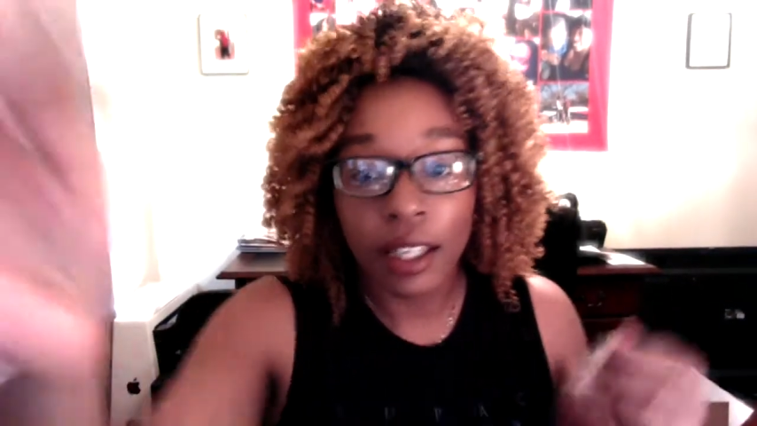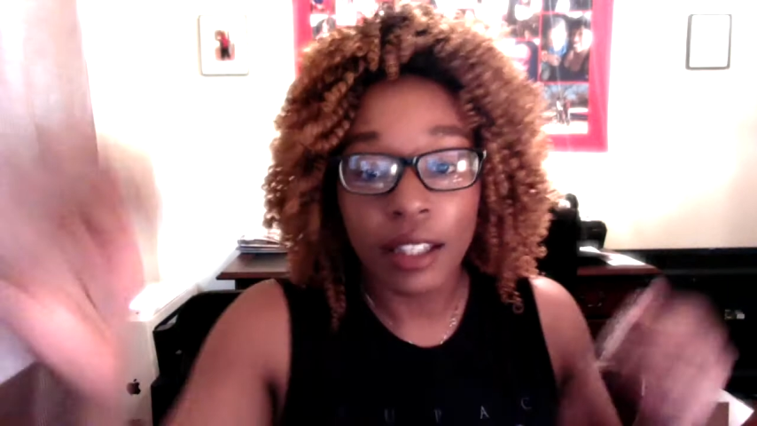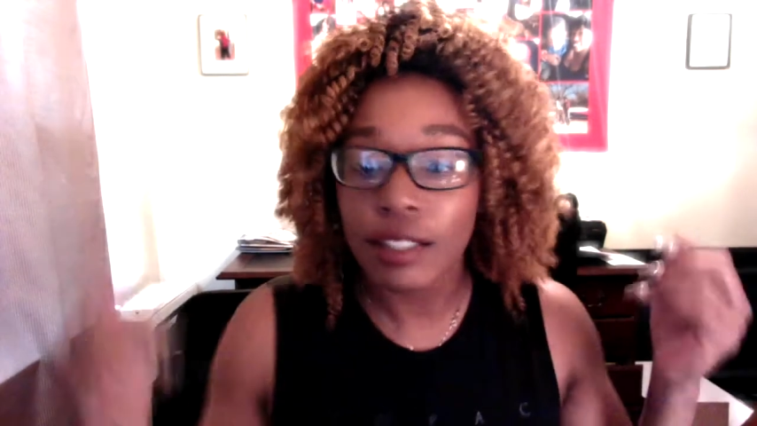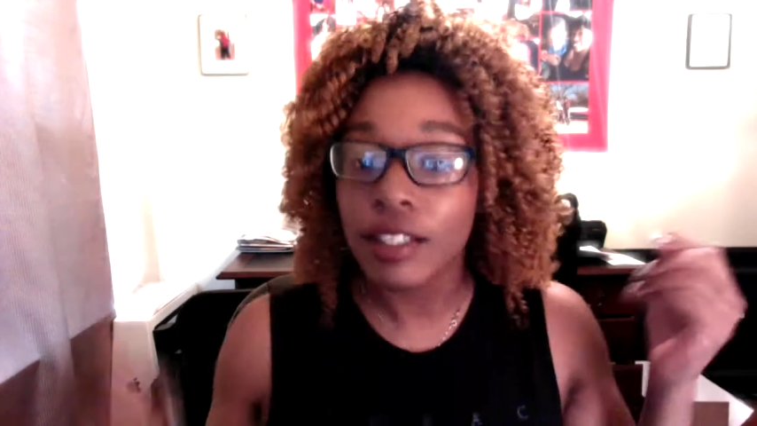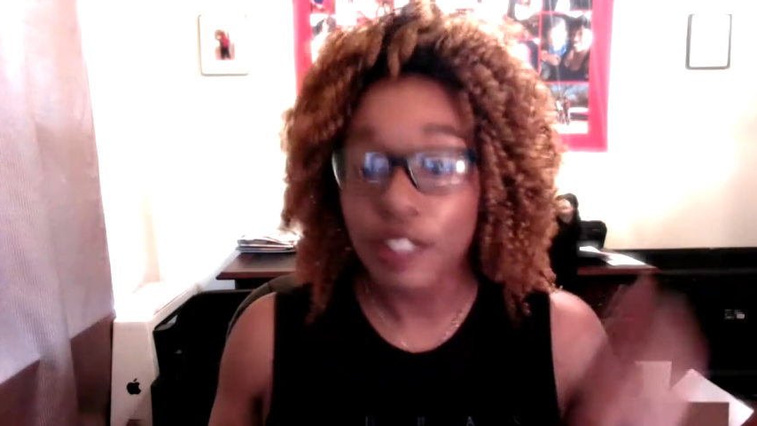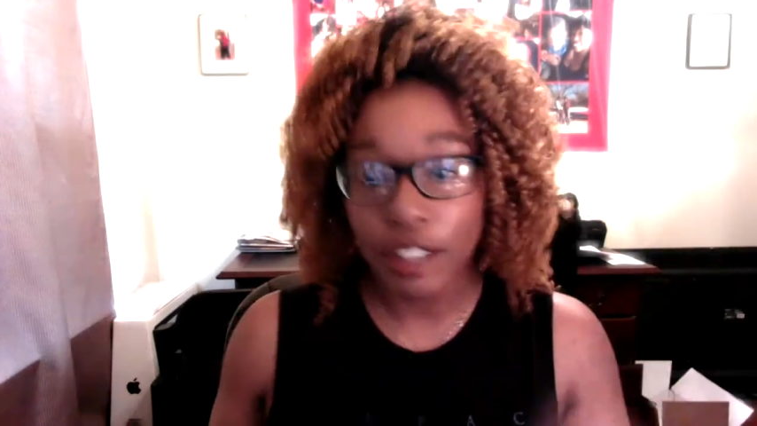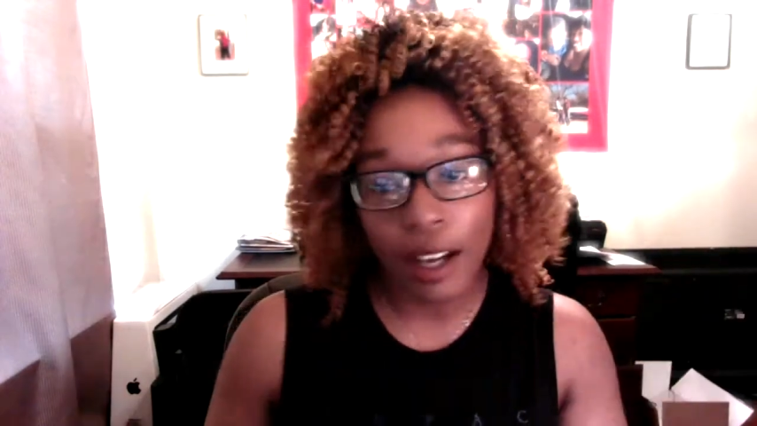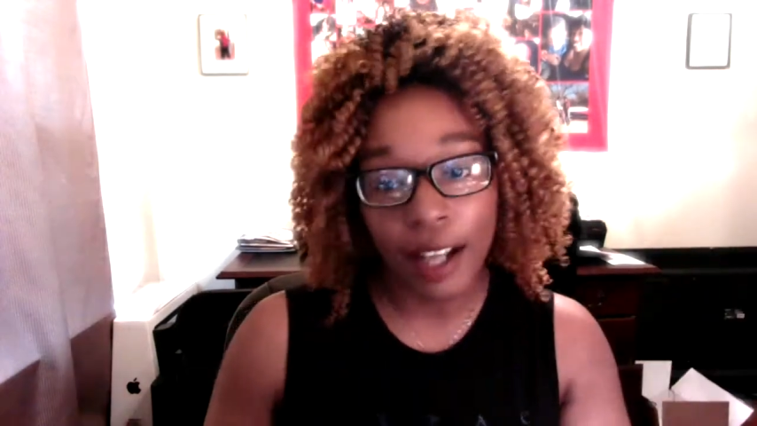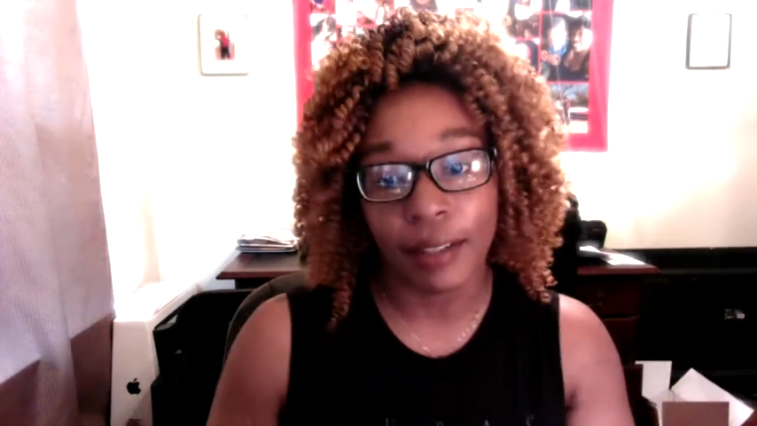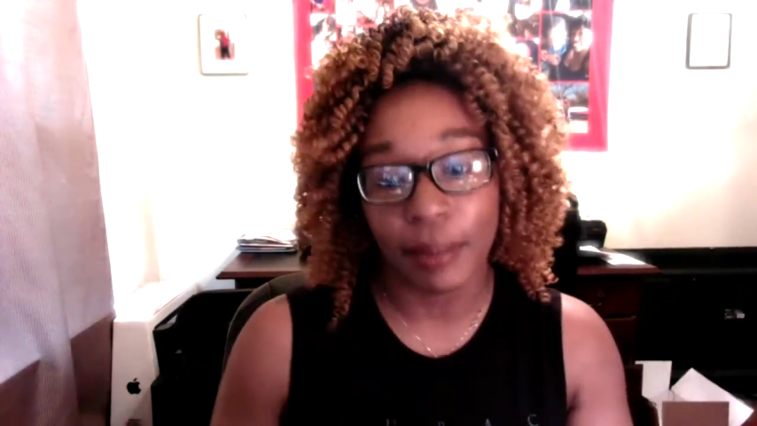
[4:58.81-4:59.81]
So you're gonna
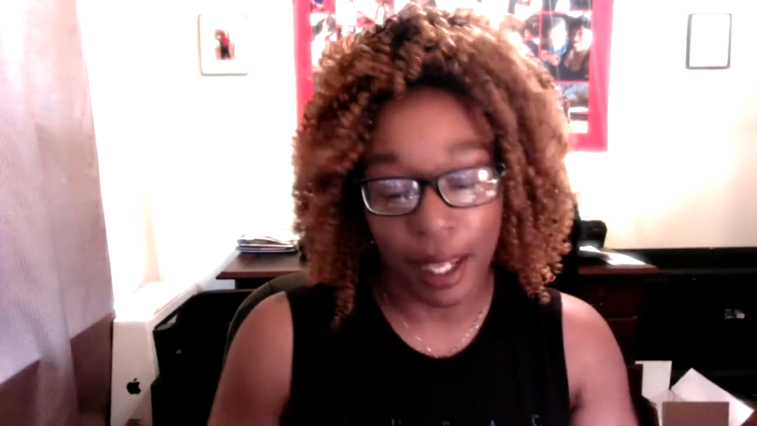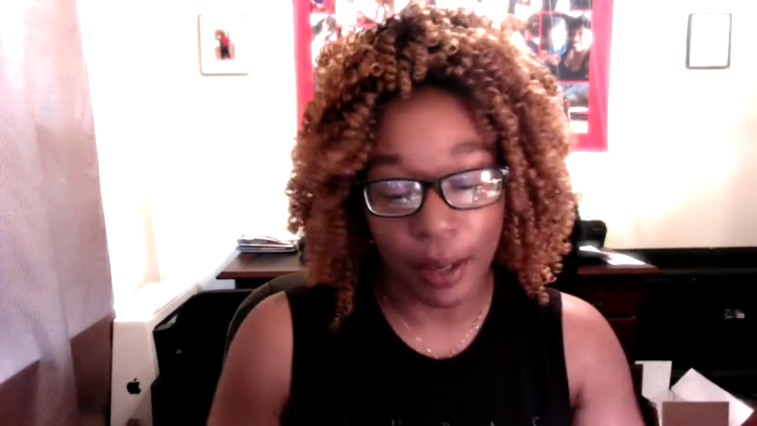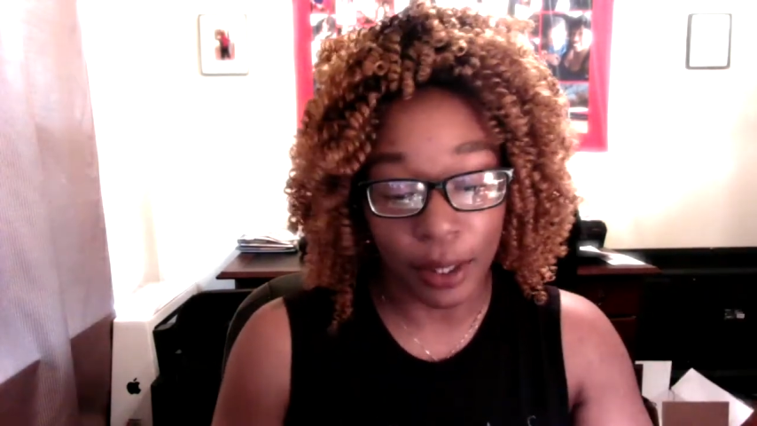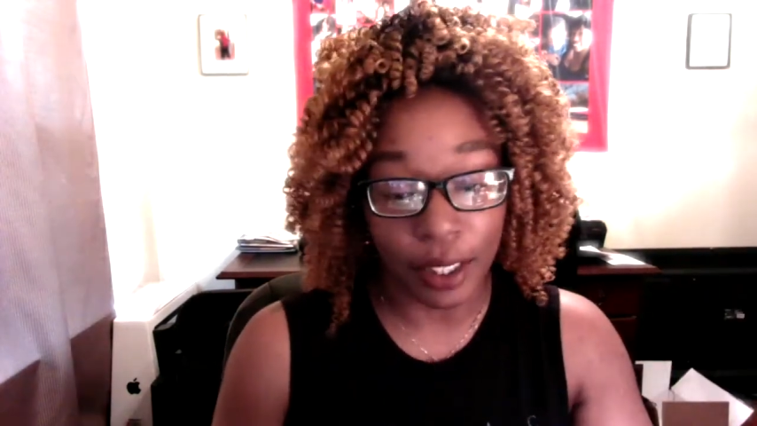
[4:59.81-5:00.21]
have to play with